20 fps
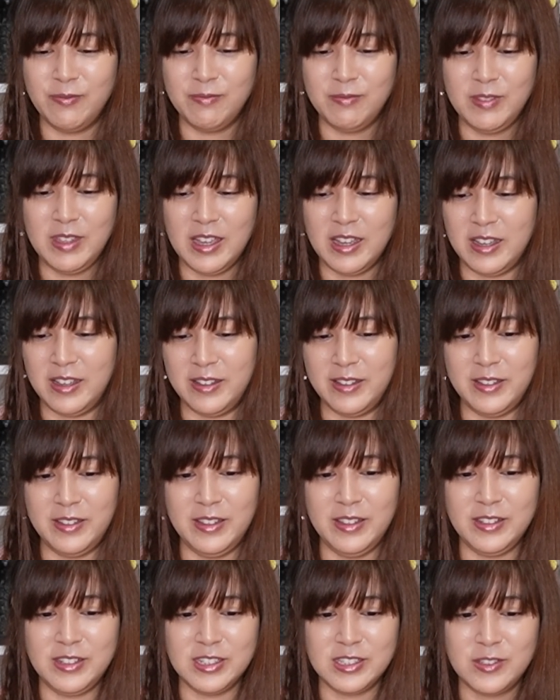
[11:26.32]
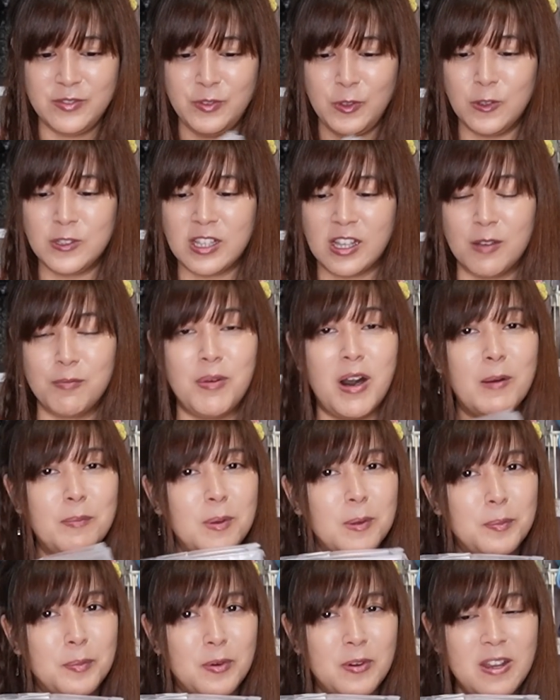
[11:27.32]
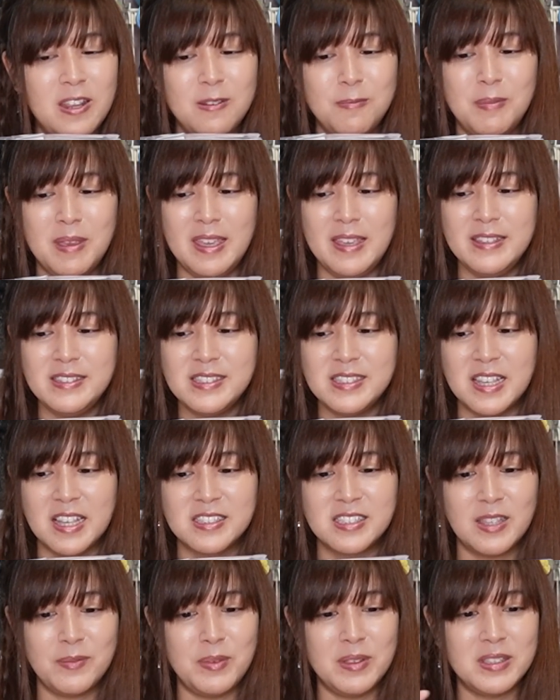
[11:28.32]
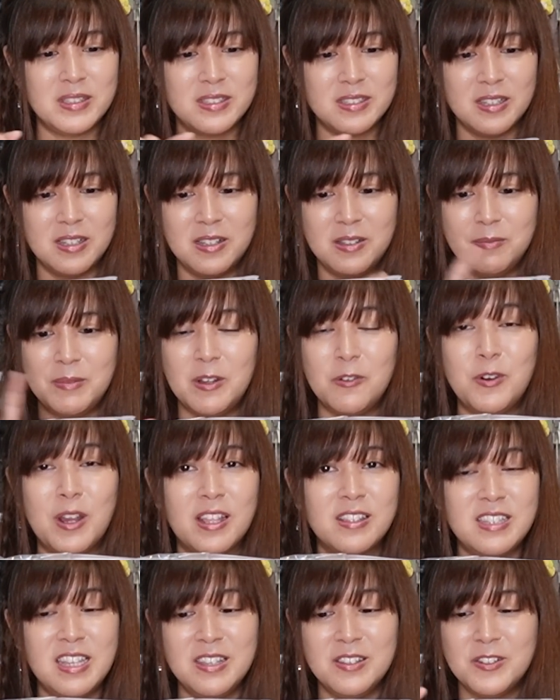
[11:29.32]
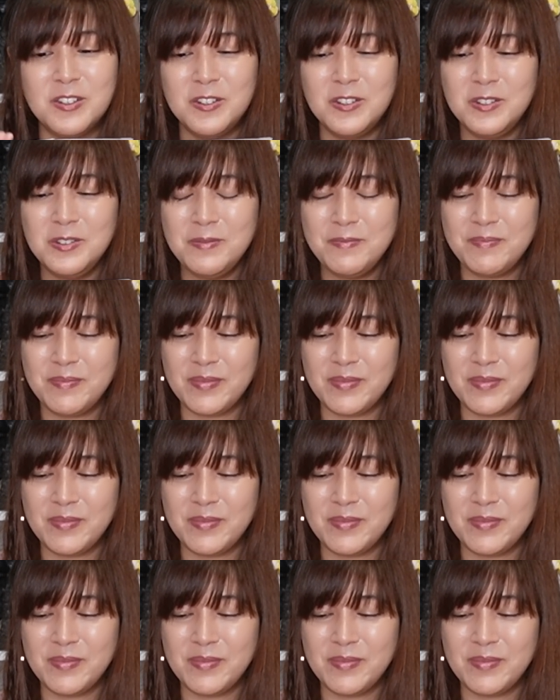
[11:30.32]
yeah, it just feels like a Pop-Up Parade base, except it's a rectangle.